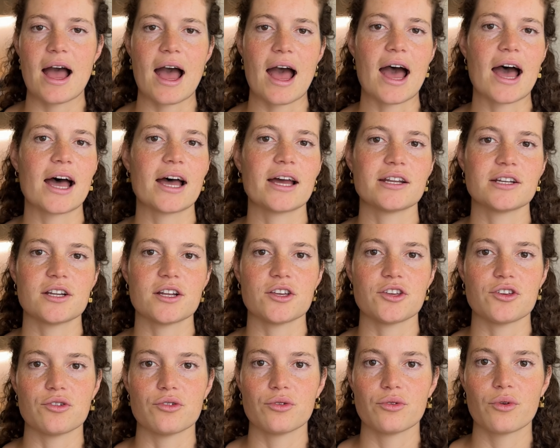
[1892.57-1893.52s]
and
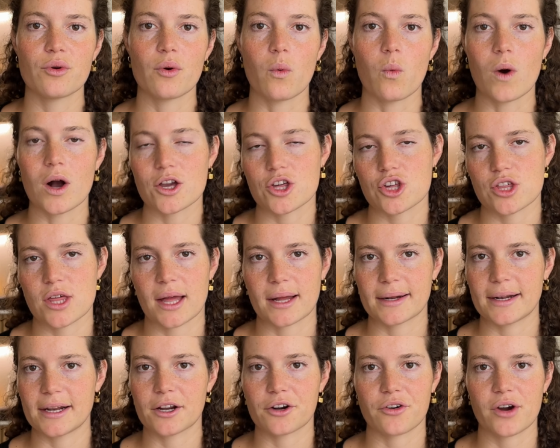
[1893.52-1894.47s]
you watch that
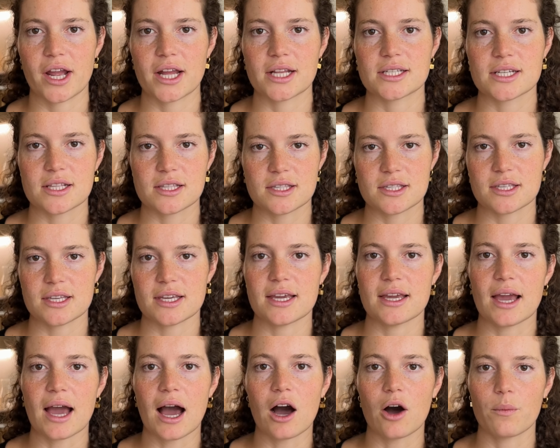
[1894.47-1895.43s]
click rate and
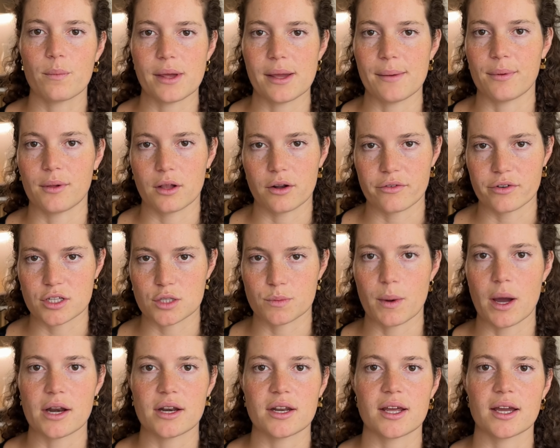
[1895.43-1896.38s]
see how people are
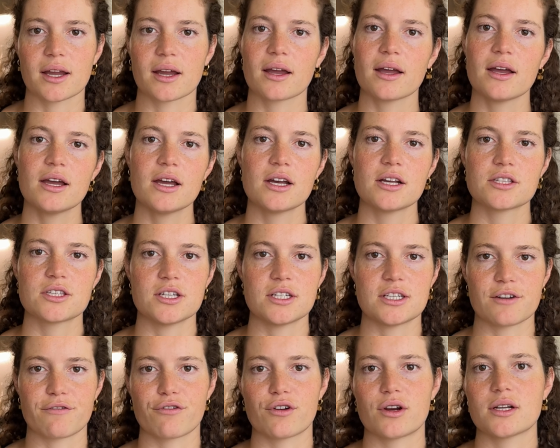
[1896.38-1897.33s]
responding to
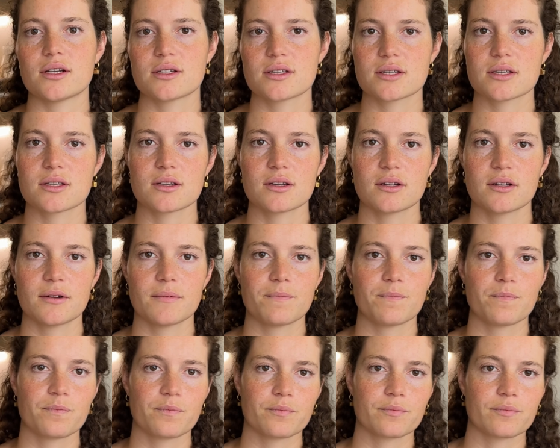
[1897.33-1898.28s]
different
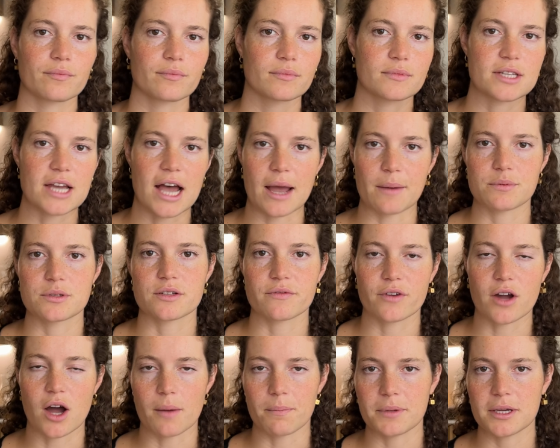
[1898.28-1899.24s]
types of
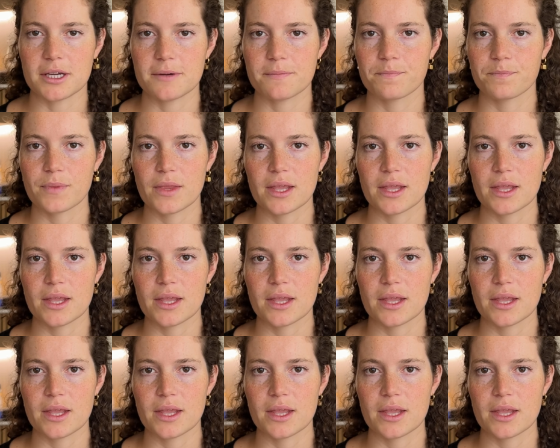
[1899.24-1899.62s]
copy.